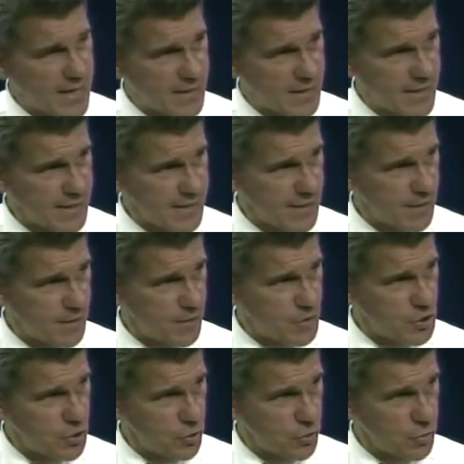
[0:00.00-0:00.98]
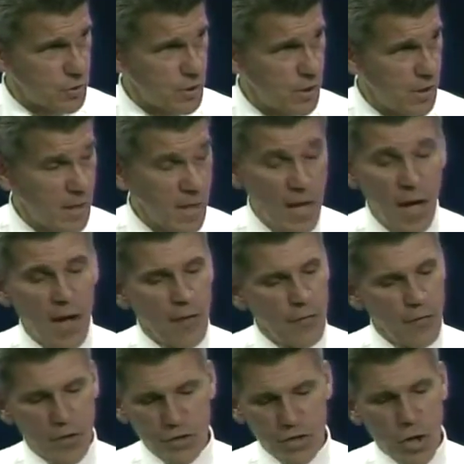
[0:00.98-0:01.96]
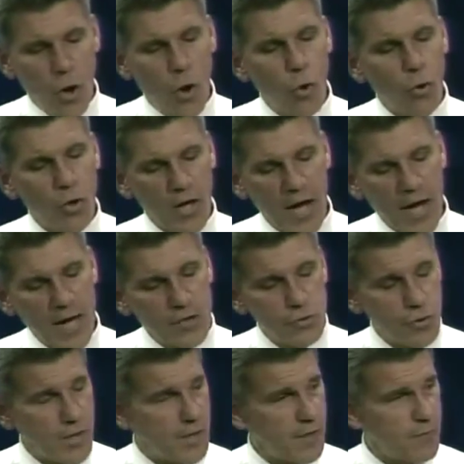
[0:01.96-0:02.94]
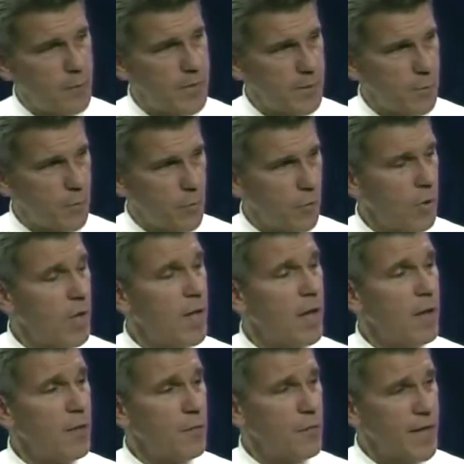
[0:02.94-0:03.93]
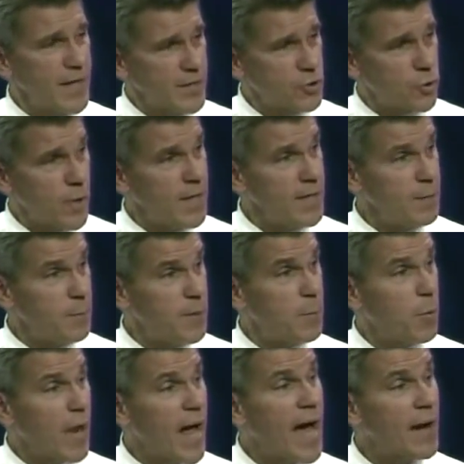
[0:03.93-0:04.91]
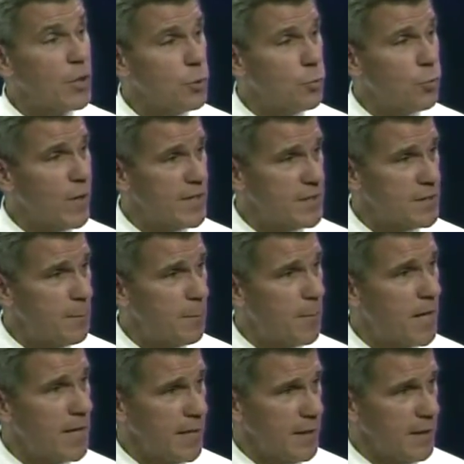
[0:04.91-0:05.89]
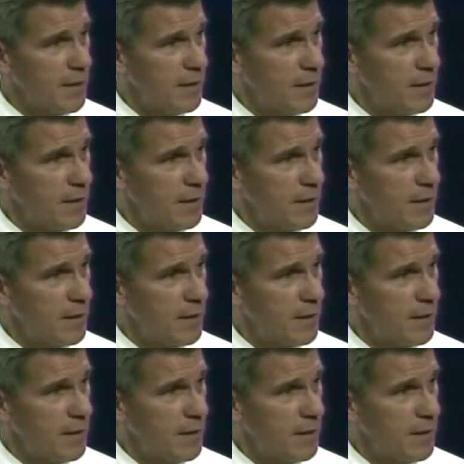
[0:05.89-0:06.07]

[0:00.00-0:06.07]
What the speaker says: how to take care of the children, there's a whole cadre of people that train people how do you raise the money.